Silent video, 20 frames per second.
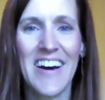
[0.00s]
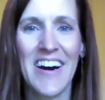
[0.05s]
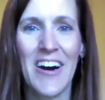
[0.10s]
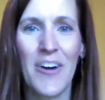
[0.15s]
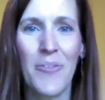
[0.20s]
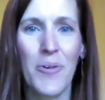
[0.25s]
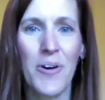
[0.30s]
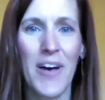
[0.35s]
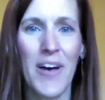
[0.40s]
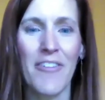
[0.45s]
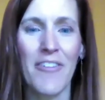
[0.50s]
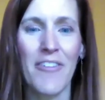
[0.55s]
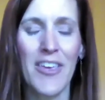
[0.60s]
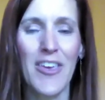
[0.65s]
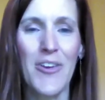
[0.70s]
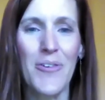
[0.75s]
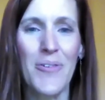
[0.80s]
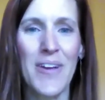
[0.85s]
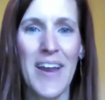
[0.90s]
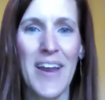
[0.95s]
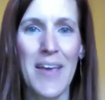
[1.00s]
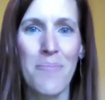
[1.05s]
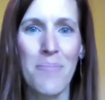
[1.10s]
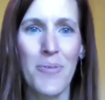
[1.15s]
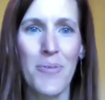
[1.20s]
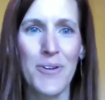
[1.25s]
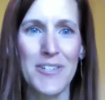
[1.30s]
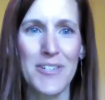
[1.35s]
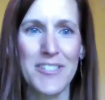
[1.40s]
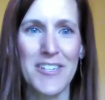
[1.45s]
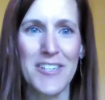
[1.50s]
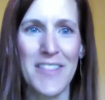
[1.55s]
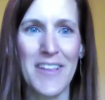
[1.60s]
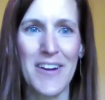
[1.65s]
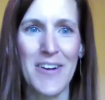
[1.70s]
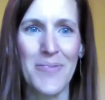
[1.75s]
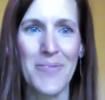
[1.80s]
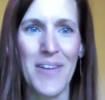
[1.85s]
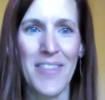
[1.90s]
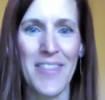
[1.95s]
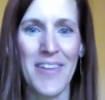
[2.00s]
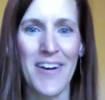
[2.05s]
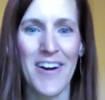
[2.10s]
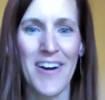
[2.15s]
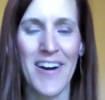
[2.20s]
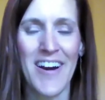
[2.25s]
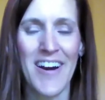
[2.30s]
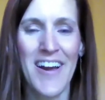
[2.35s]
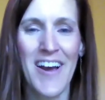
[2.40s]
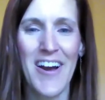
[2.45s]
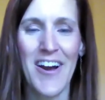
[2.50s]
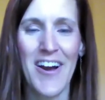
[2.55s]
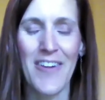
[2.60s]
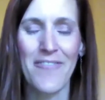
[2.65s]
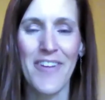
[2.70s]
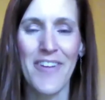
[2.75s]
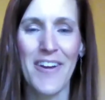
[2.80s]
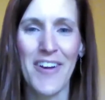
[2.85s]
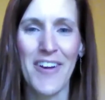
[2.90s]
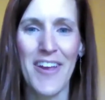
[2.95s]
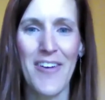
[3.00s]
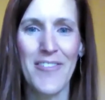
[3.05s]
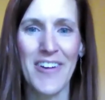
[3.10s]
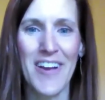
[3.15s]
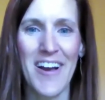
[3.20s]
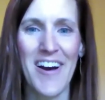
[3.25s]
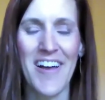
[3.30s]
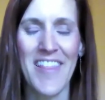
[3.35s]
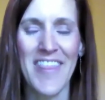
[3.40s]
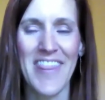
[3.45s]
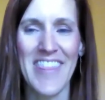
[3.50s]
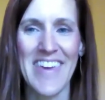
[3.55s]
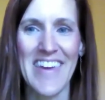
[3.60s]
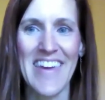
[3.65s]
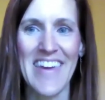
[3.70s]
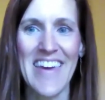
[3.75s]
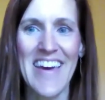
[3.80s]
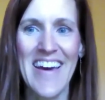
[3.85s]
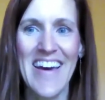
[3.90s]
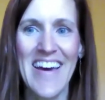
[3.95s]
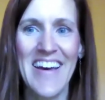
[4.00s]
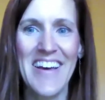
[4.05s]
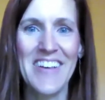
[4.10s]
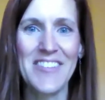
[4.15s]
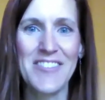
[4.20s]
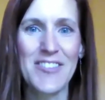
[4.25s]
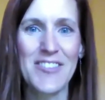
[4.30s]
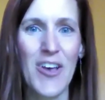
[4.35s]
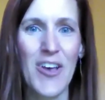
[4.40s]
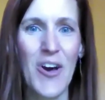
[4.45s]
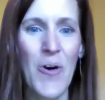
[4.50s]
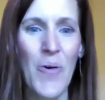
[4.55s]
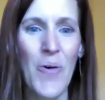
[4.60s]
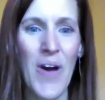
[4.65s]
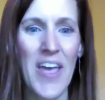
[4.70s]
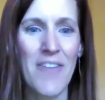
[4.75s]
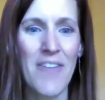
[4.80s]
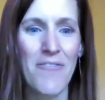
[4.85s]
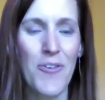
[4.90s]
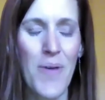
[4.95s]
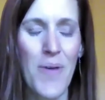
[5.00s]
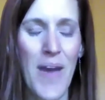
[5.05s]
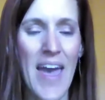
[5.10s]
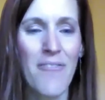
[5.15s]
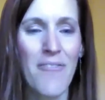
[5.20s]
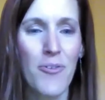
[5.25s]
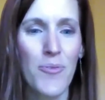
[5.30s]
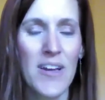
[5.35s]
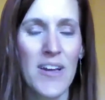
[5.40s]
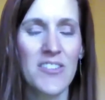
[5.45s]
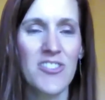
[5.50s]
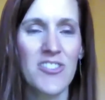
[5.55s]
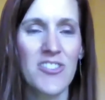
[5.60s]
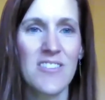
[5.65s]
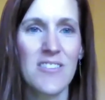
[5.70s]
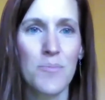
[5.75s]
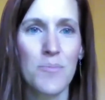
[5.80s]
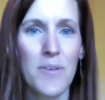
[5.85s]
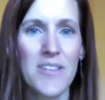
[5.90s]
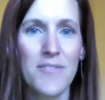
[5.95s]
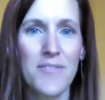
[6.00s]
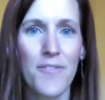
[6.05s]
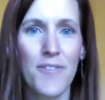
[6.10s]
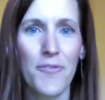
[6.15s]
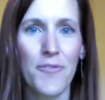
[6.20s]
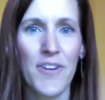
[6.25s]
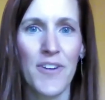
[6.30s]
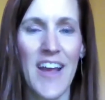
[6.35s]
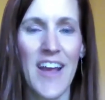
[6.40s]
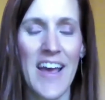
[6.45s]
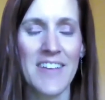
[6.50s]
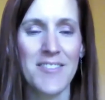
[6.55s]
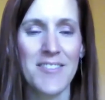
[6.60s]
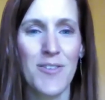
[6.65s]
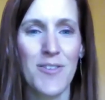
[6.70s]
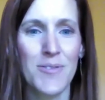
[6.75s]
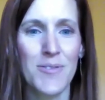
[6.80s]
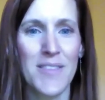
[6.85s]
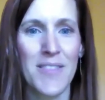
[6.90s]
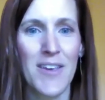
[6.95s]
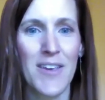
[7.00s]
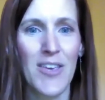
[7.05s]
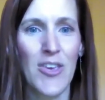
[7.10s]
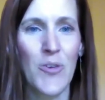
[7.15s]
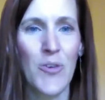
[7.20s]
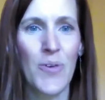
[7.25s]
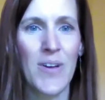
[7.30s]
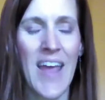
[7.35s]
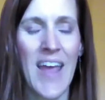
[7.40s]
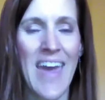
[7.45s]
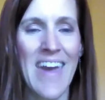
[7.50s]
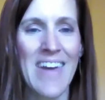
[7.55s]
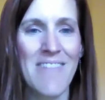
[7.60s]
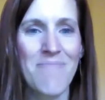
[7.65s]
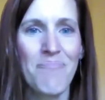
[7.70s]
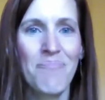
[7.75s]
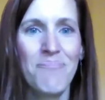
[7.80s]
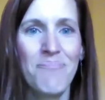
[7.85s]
We'll have a Q&A portion there with our very own Comfy. So if you have questions, please feel free to ask those in the Q&A.